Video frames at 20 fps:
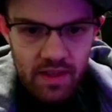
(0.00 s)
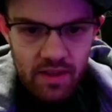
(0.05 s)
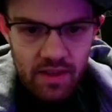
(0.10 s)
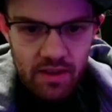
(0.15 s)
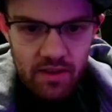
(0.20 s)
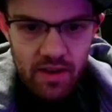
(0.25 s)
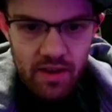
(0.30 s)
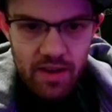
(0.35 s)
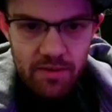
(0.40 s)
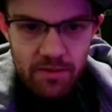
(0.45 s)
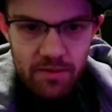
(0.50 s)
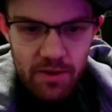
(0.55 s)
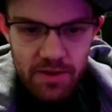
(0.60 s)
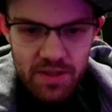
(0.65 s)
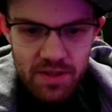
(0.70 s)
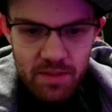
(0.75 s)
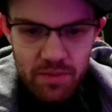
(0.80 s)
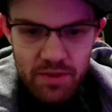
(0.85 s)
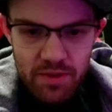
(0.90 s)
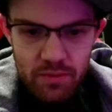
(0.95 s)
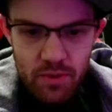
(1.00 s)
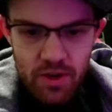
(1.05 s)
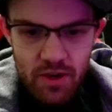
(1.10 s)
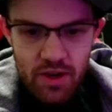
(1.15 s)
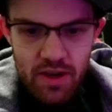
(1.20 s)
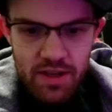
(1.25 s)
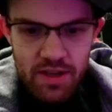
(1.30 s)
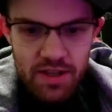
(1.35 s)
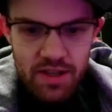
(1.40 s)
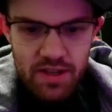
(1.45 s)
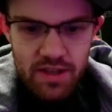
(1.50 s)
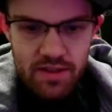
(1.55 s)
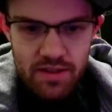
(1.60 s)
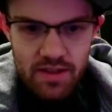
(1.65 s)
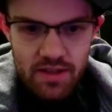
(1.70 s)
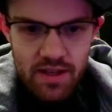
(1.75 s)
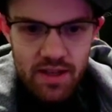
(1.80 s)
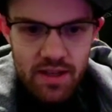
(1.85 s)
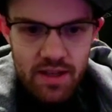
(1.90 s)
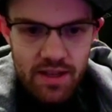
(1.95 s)
Alright, first up is Wakanda.
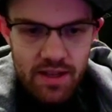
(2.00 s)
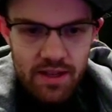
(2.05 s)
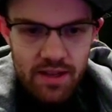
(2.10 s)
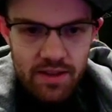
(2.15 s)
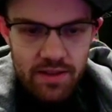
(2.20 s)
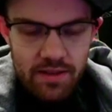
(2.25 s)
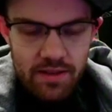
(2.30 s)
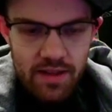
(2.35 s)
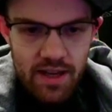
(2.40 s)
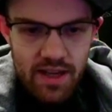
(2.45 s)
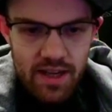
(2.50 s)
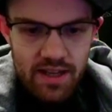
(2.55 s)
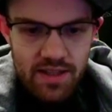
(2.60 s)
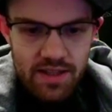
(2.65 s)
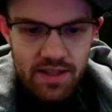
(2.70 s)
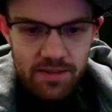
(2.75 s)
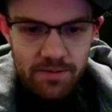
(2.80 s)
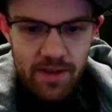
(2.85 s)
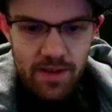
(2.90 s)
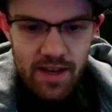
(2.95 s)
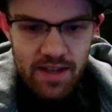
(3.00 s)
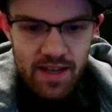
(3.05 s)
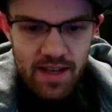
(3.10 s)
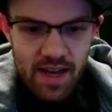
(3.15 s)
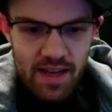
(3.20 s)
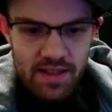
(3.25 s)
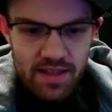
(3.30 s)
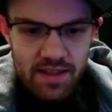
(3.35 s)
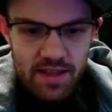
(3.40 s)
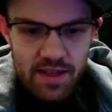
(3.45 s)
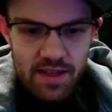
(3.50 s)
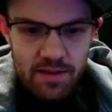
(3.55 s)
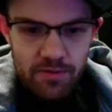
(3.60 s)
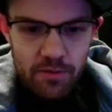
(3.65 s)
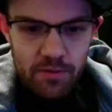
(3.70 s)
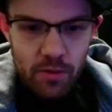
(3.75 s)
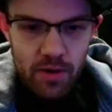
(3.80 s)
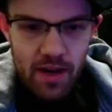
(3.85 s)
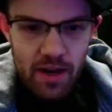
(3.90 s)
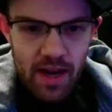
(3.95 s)
That's fantastic
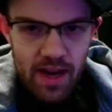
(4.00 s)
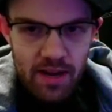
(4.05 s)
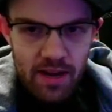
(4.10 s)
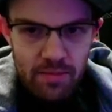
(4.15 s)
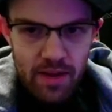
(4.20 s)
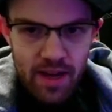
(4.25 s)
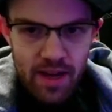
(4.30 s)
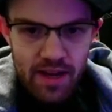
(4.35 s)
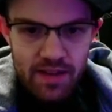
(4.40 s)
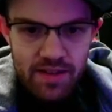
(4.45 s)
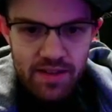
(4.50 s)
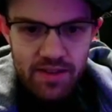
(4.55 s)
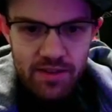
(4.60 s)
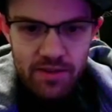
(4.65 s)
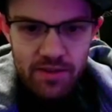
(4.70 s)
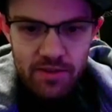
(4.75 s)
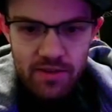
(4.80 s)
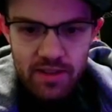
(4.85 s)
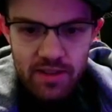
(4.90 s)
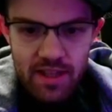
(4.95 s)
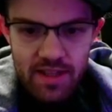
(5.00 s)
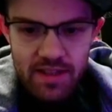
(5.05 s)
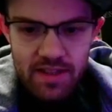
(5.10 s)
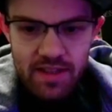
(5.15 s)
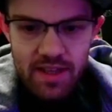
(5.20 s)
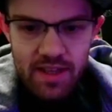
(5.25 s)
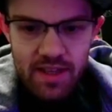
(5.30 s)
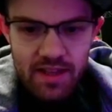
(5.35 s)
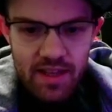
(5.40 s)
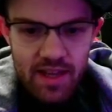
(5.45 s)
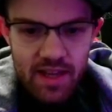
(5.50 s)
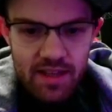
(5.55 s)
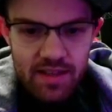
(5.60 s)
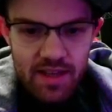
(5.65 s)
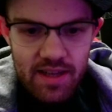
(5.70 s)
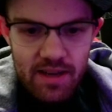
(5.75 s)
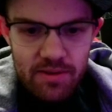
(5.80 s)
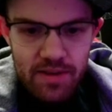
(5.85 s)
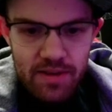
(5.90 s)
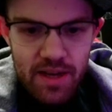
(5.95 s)
for Ant-Man, so let's get that
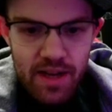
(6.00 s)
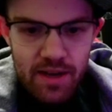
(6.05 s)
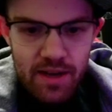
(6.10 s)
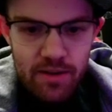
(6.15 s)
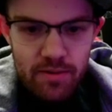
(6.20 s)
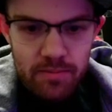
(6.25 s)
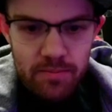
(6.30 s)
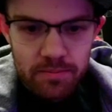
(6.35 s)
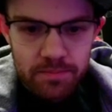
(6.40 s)
down now.